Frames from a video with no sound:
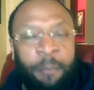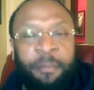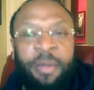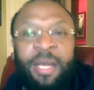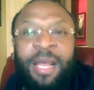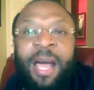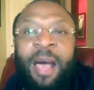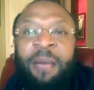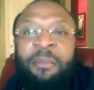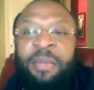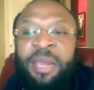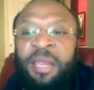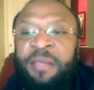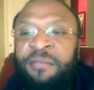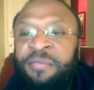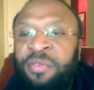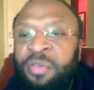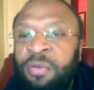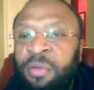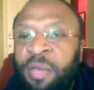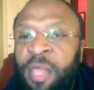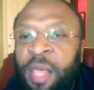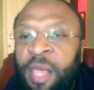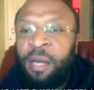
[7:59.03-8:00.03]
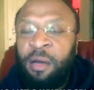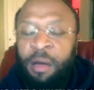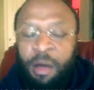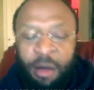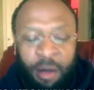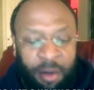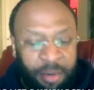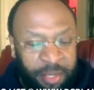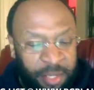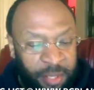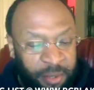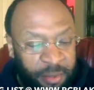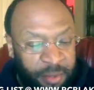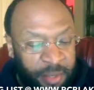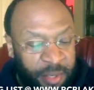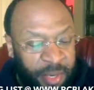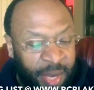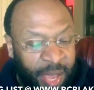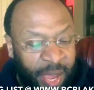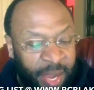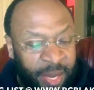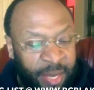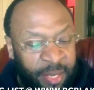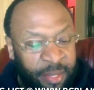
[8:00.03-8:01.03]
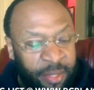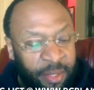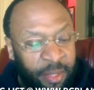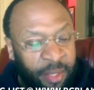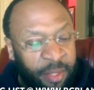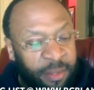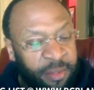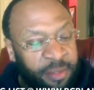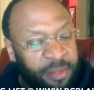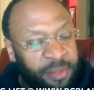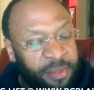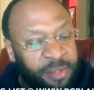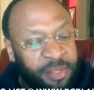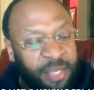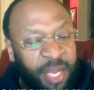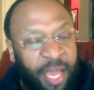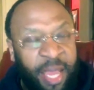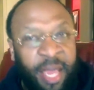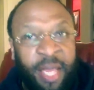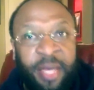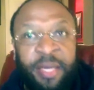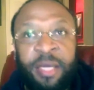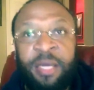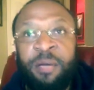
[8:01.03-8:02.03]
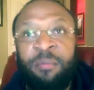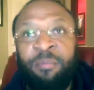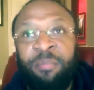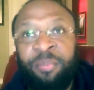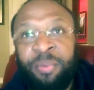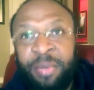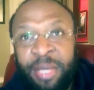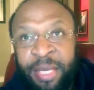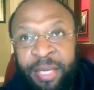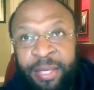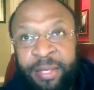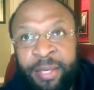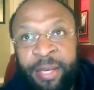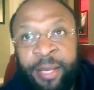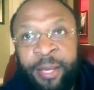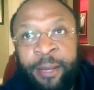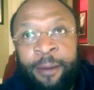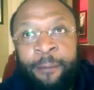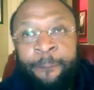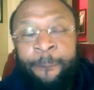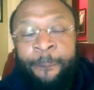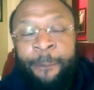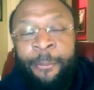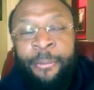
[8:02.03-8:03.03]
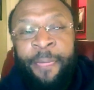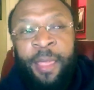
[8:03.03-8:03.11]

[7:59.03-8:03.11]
But how many of you are on here tonight understand completely